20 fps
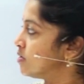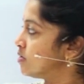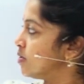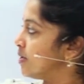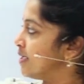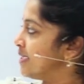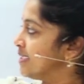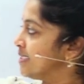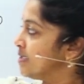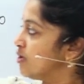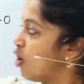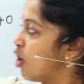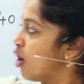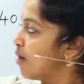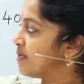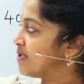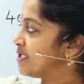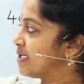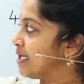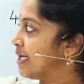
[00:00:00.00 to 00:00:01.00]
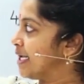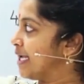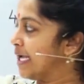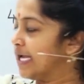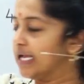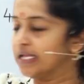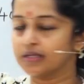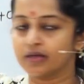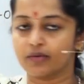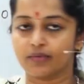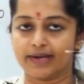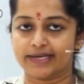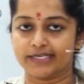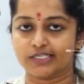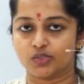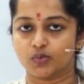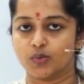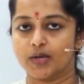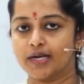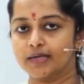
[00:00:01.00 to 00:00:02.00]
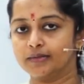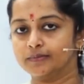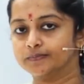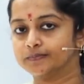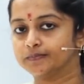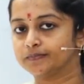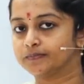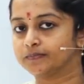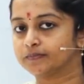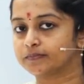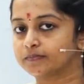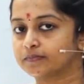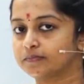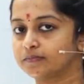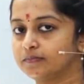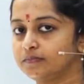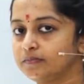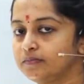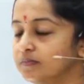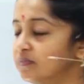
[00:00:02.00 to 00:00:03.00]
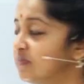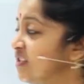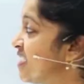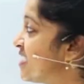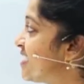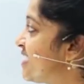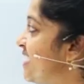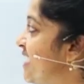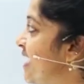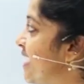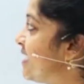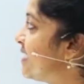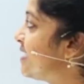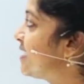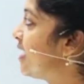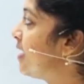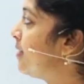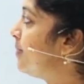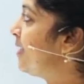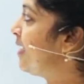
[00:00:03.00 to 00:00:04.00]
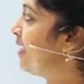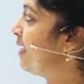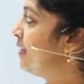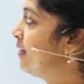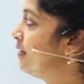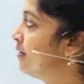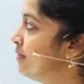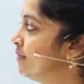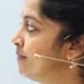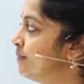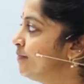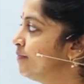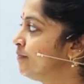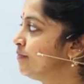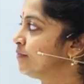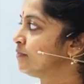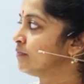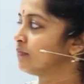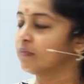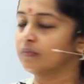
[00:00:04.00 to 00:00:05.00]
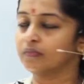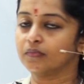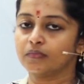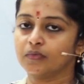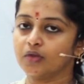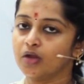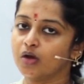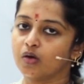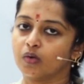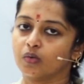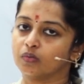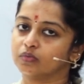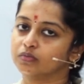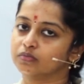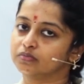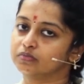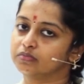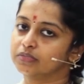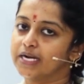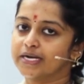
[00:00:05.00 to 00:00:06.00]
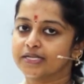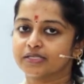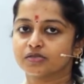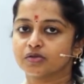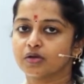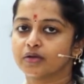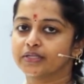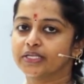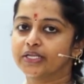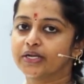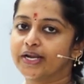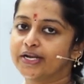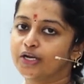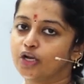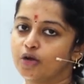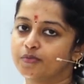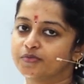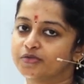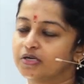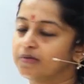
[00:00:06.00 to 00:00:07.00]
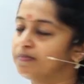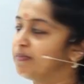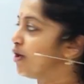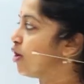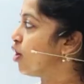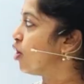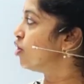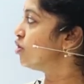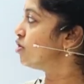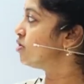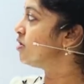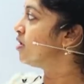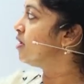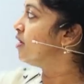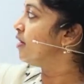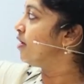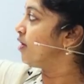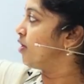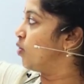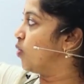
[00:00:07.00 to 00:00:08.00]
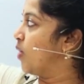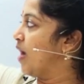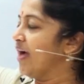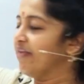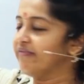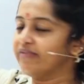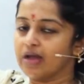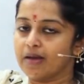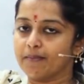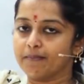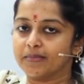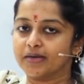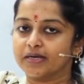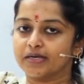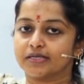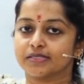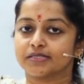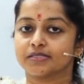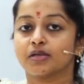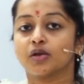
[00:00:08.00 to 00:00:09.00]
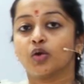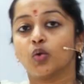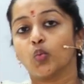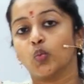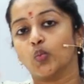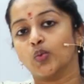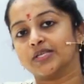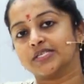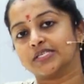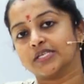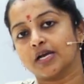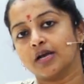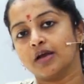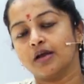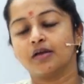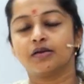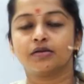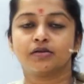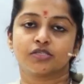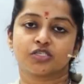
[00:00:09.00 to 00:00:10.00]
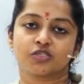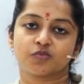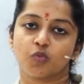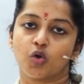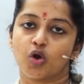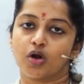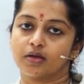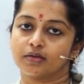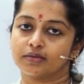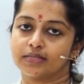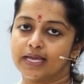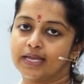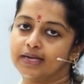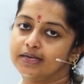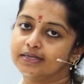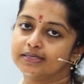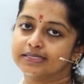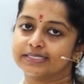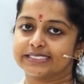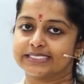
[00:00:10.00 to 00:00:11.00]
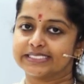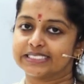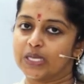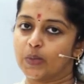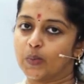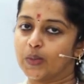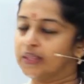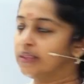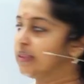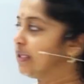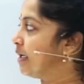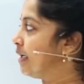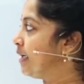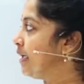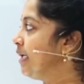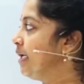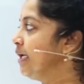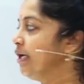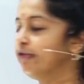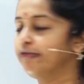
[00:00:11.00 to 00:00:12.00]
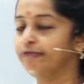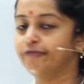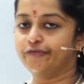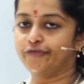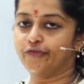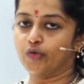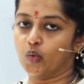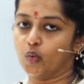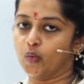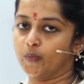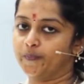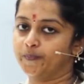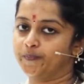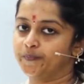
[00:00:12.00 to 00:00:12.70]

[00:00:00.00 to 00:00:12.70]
So is the option A the right one? Just see and tell me. No, that is not the right option because you have numbers which are smaller than 734.